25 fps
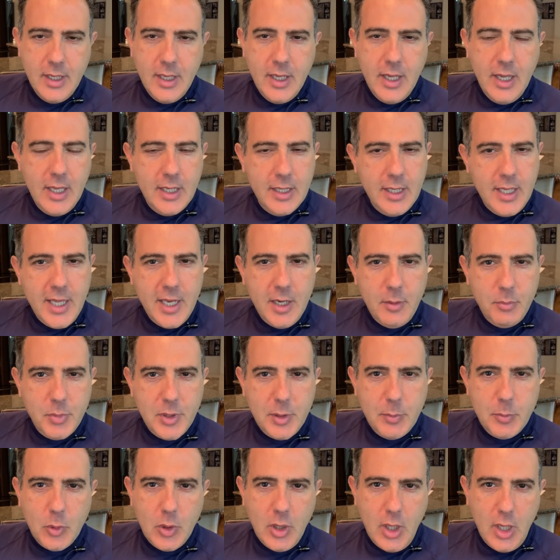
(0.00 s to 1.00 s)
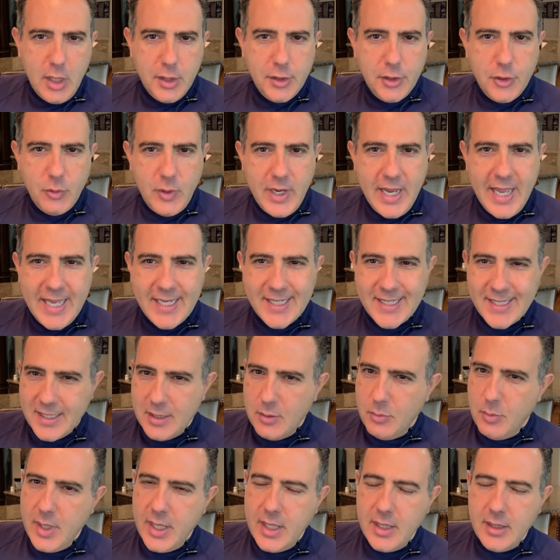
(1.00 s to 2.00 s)
A lot of people
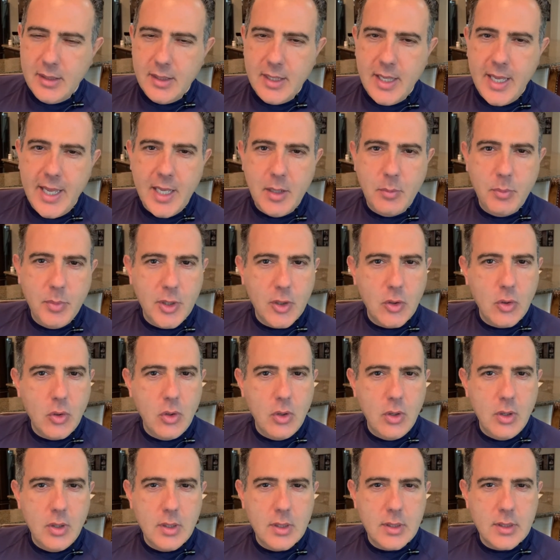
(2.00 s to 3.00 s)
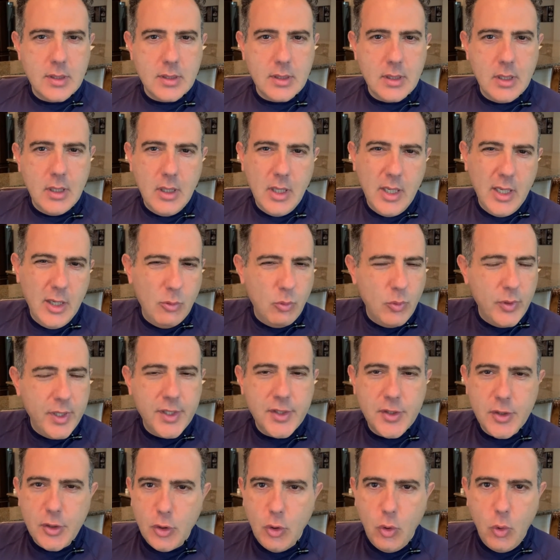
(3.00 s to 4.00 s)
underestimate that because a
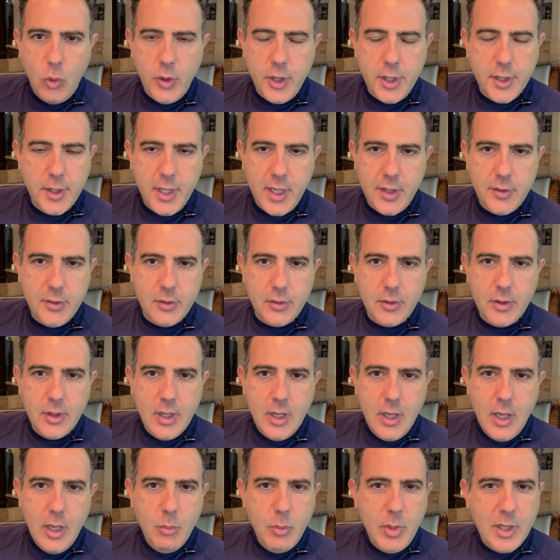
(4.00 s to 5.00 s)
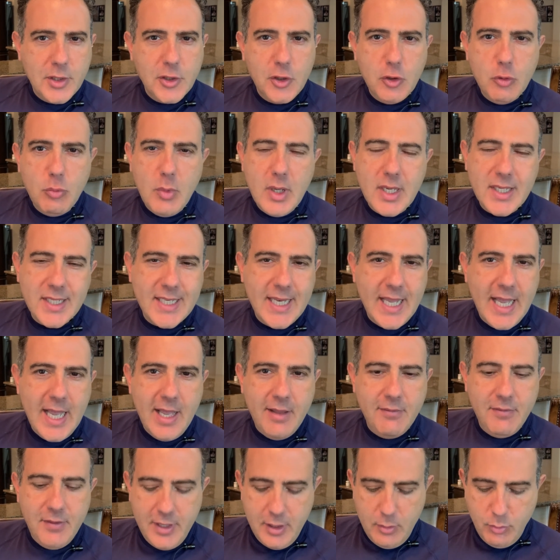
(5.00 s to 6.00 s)
reason or another, but you must
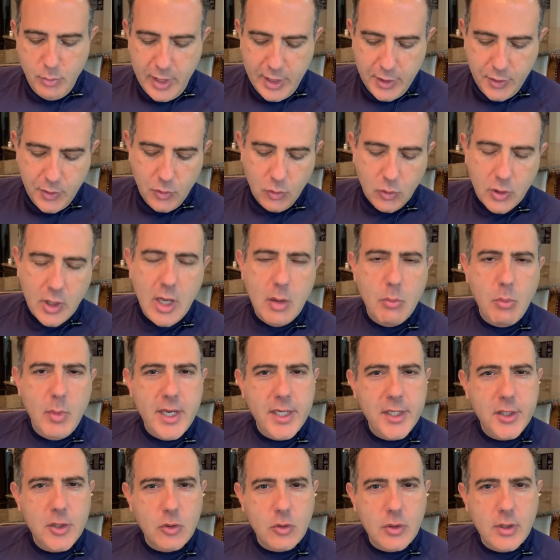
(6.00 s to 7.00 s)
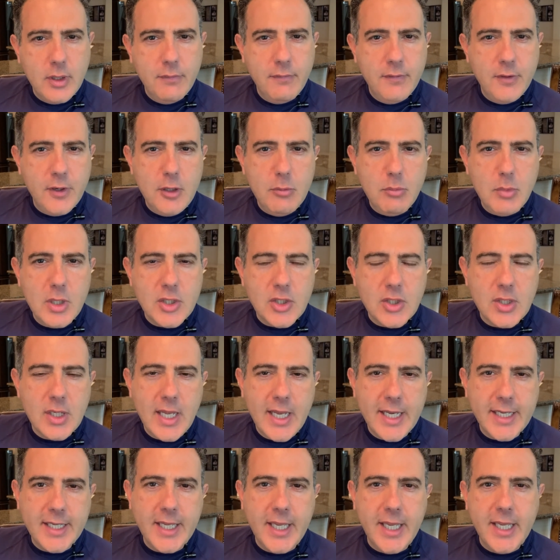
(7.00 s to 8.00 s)
have a mentor. A mentor very much
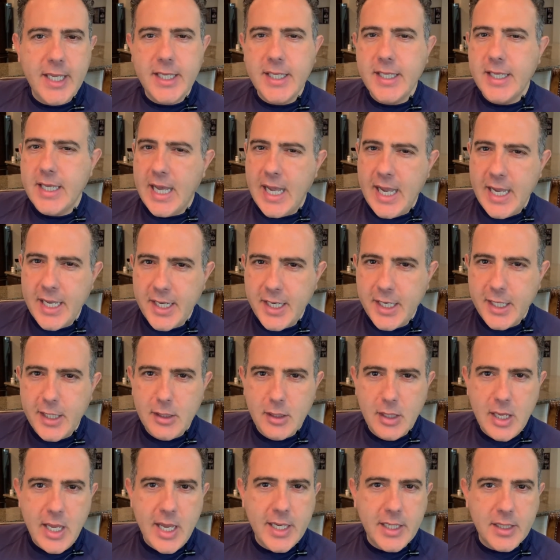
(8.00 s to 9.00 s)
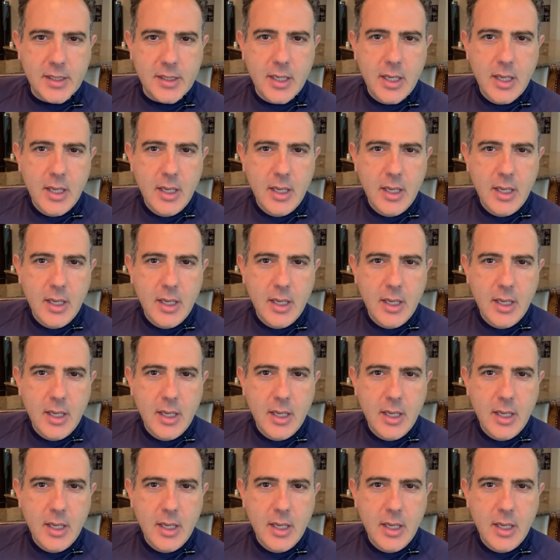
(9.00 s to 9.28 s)
like a guiding light.